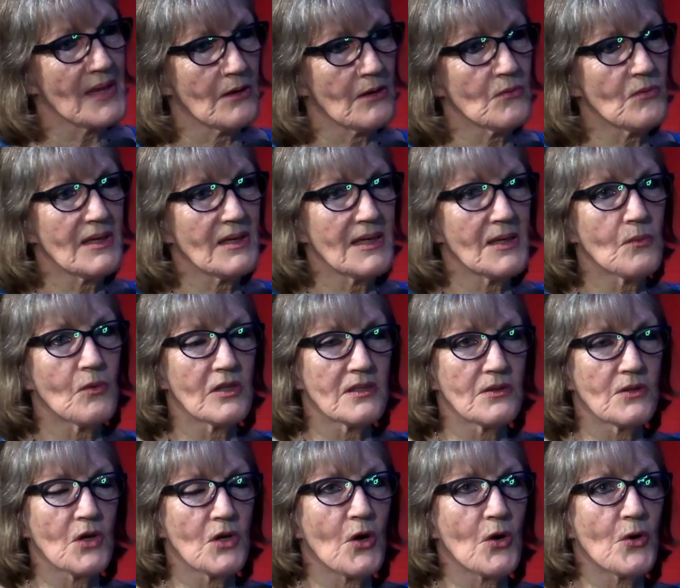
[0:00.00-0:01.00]
I really want
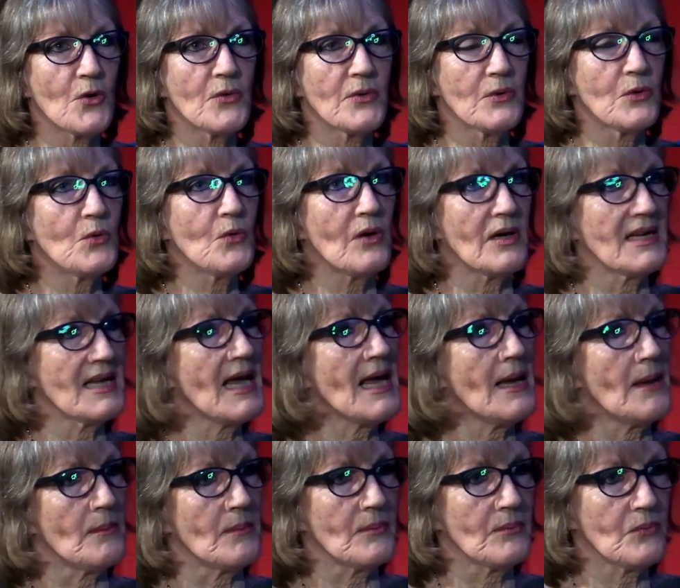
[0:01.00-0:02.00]
to know who I
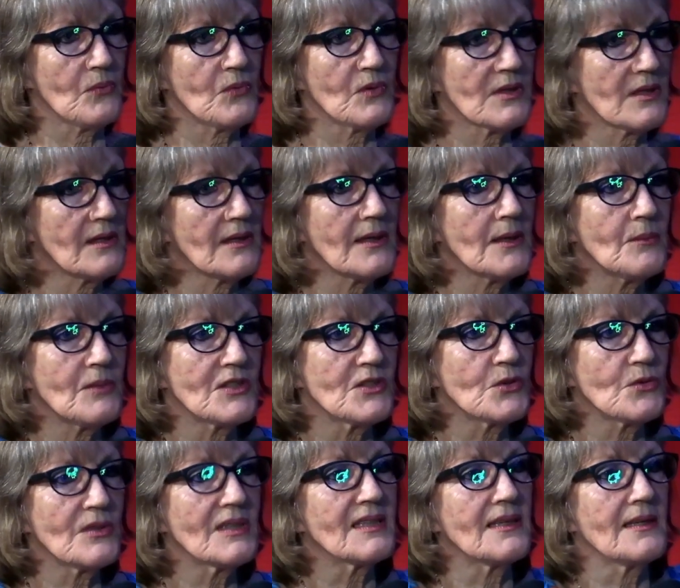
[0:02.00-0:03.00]
am. What the hell am I
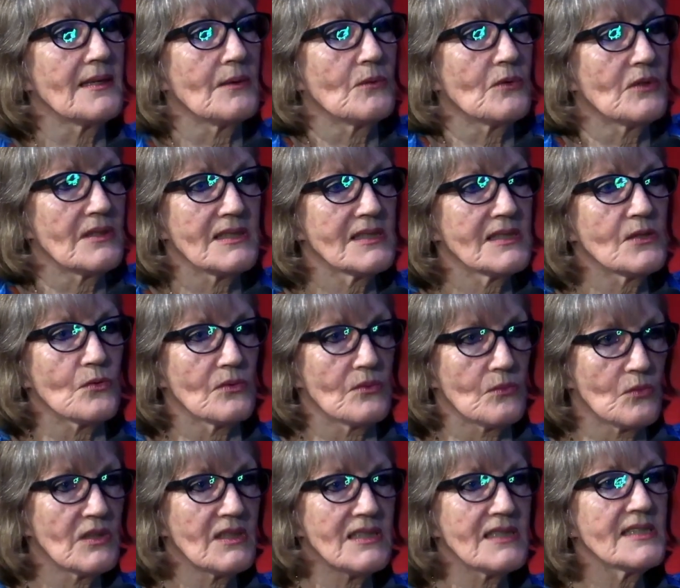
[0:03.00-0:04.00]
doing here? What is
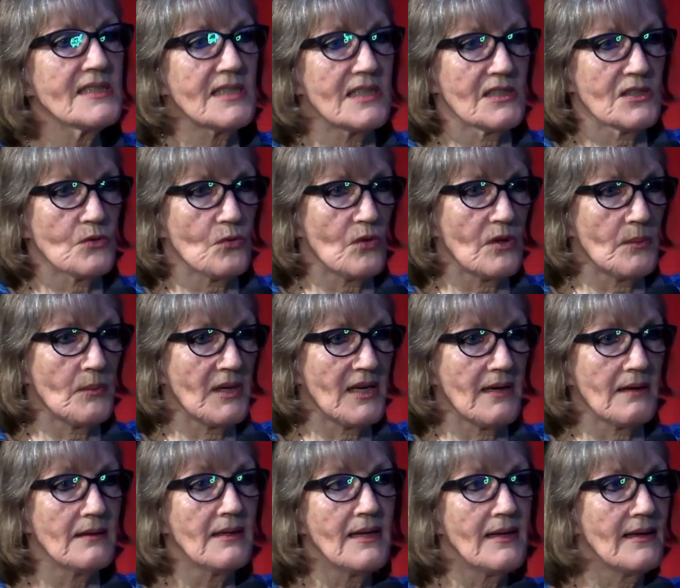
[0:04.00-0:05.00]
this all
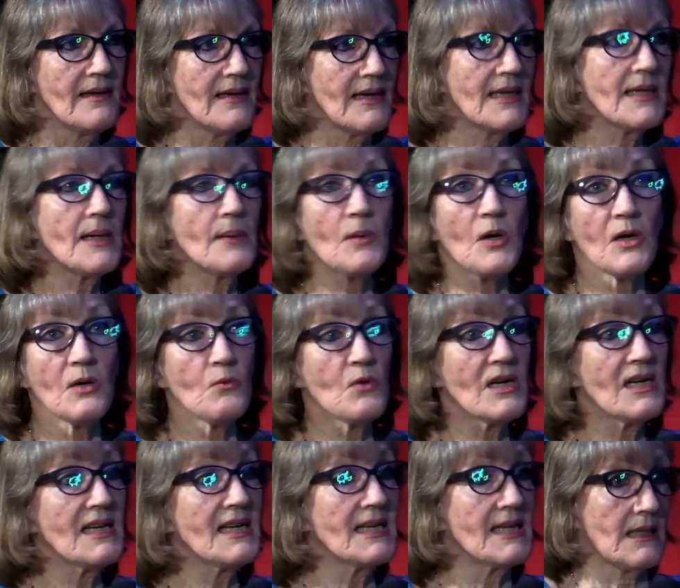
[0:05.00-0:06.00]
about? And am I
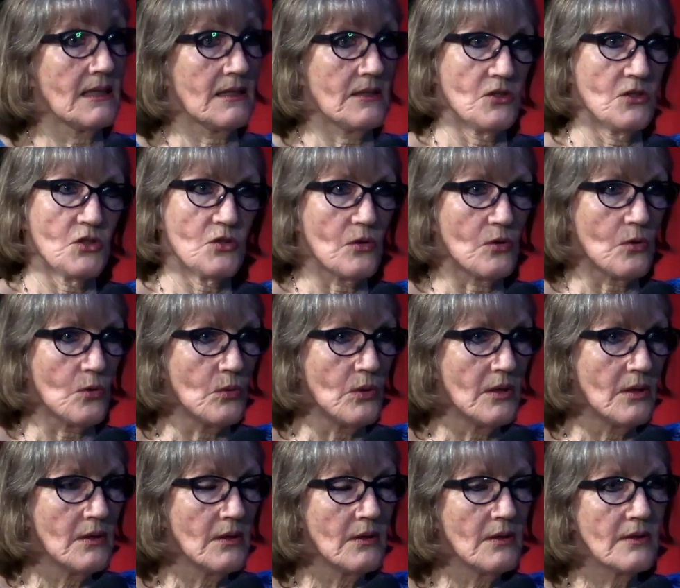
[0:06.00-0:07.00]
really in control?
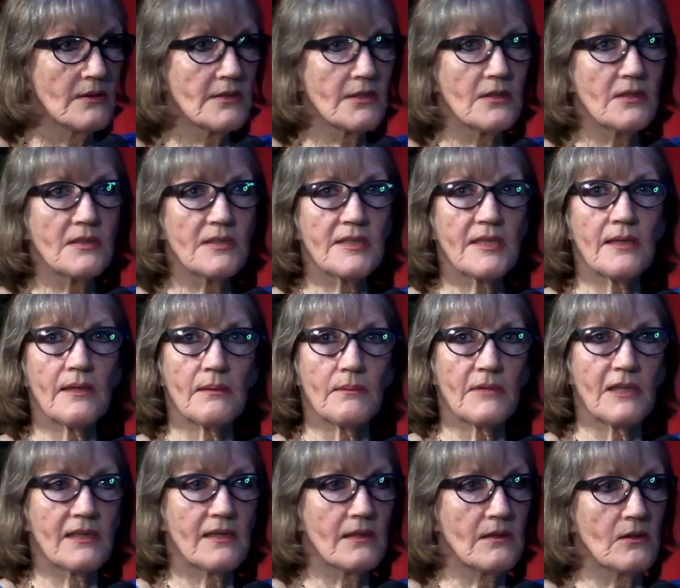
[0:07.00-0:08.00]
So you
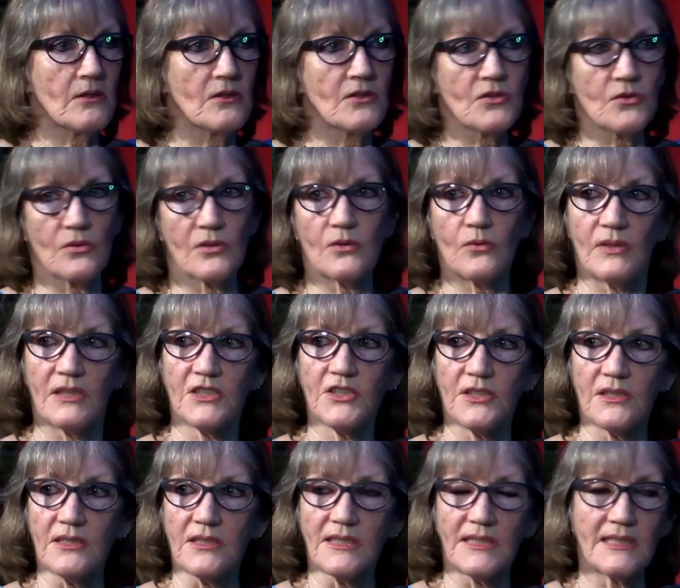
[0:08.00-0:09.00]
start making those sort of
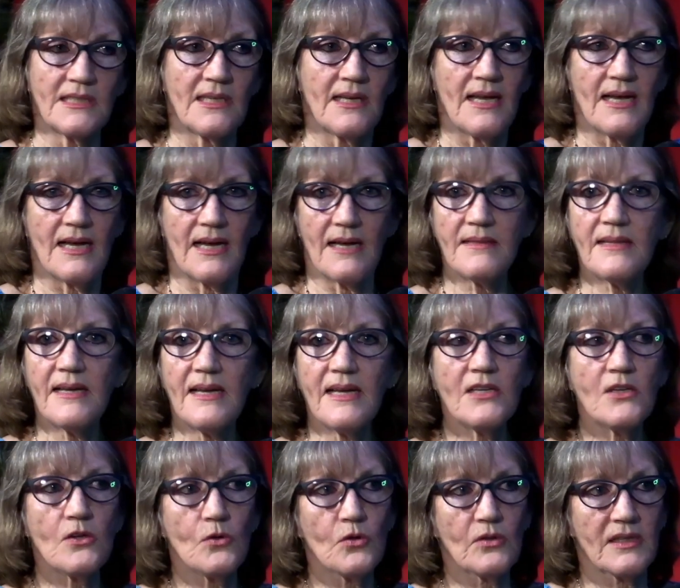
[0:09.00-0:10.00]
questions. And
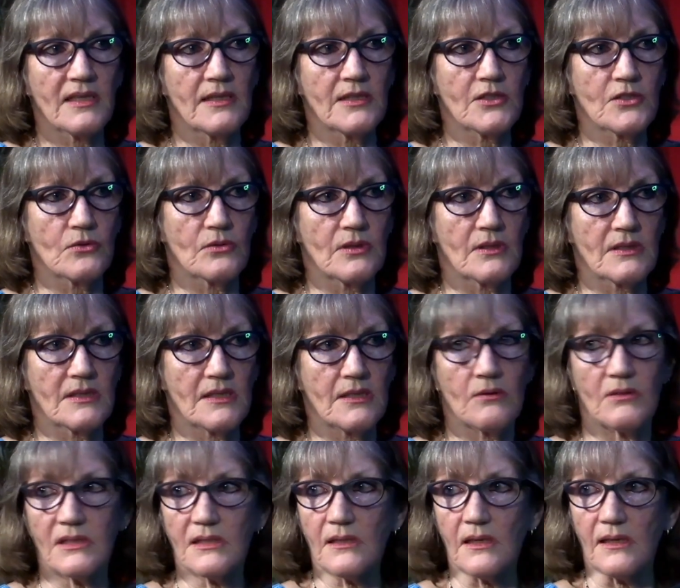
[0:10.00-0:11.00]
then you look into it
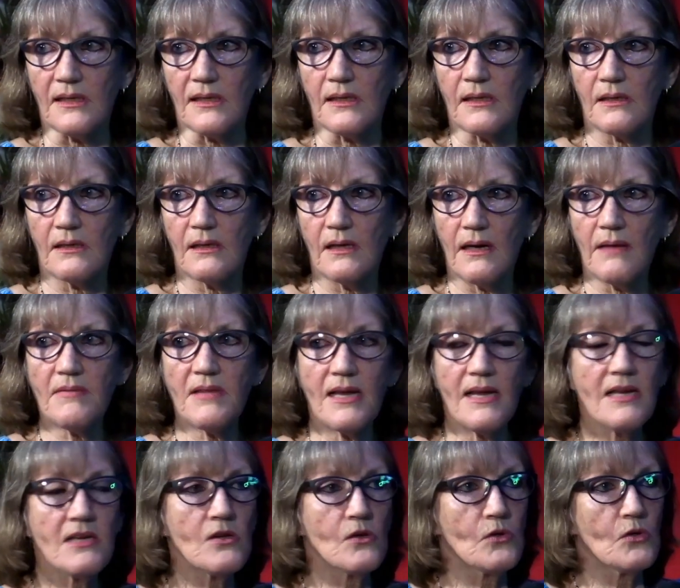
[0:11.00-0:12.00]
seriously. And
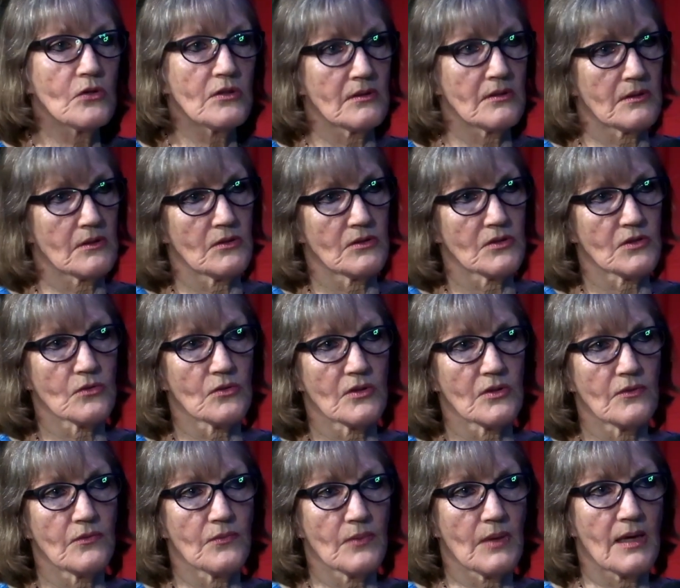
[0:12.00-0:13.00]
then you look at those
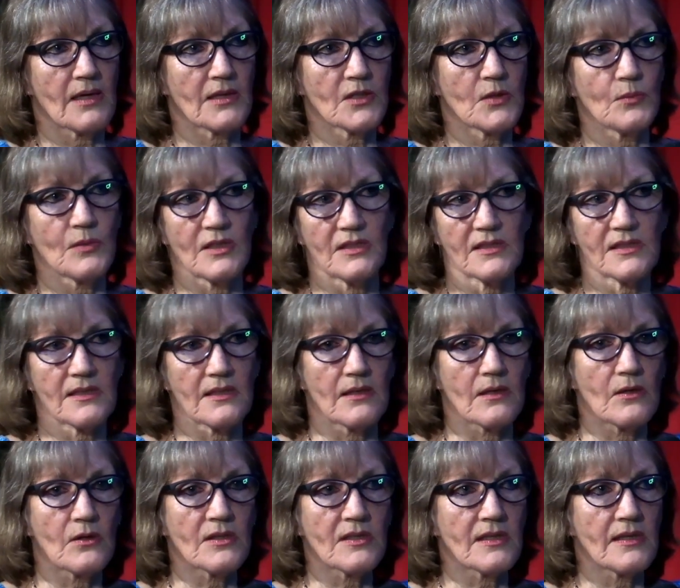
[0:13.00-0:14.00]
sort of arguments
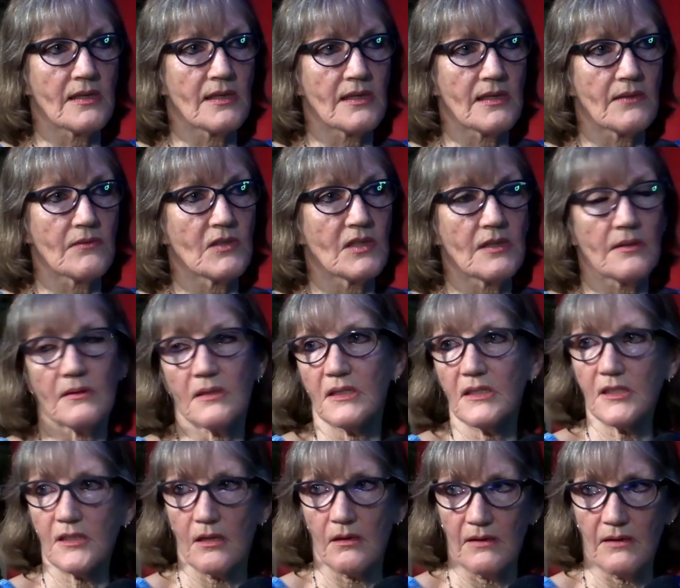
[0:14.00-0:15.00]
that, okay, even in
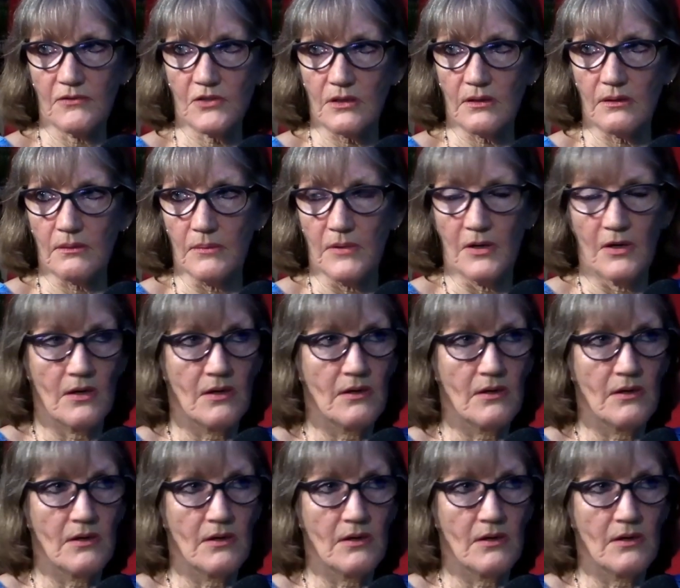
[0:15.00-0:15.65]
this lifetime,